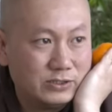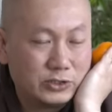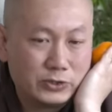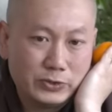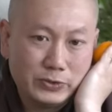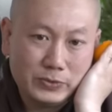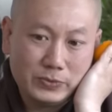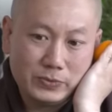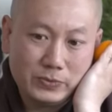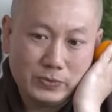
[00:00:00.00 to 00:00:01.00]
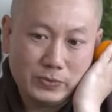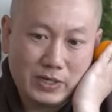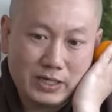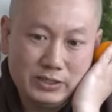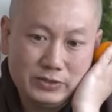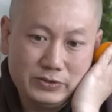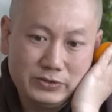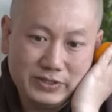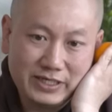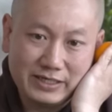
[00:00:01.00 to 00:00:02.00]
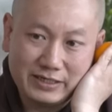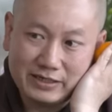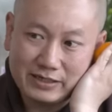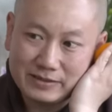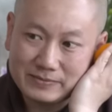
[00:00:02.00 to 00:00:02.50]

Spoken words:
So what are you doing here?